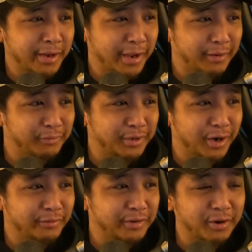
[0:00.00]

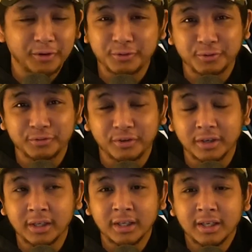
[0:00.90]
every arc so
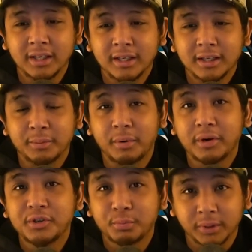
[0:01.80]
far. The
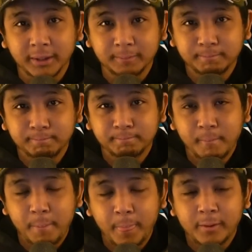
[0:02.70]
party split.
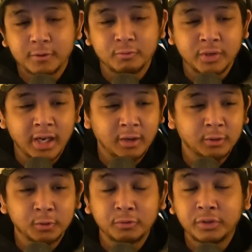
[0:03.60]
So now
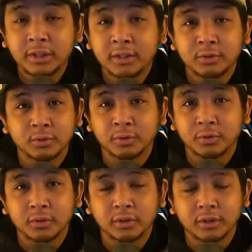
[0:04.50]
Luffy,
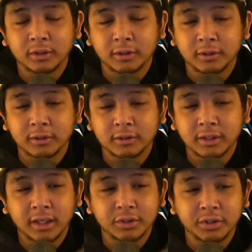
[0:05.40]

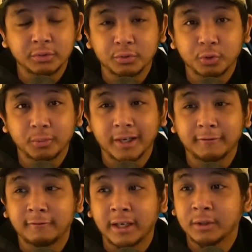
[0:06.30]
Sanji, and Usopp gotta
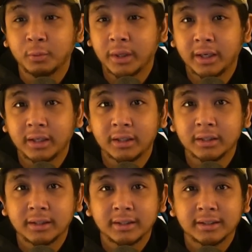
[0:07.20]
find a way
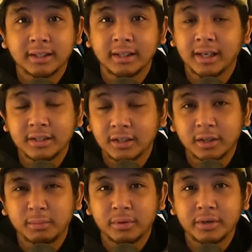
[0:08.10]
to get to
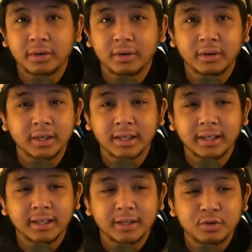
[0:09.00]
Upper Yard,
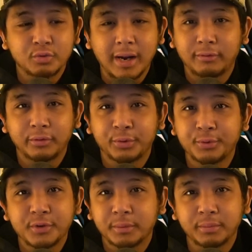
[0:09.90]
travel
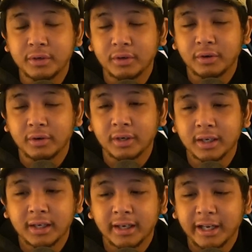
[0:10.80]
through Upper Yard,
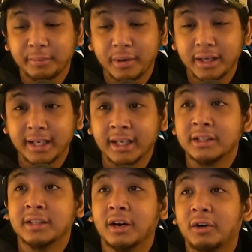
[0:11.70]
and apparently get
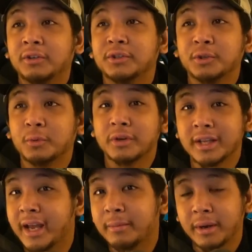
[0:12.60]
to the altar where
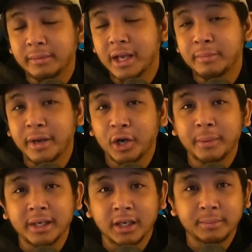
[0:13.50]
they may or
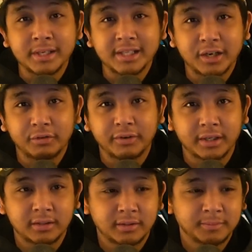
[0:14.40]
may not be sacrificed.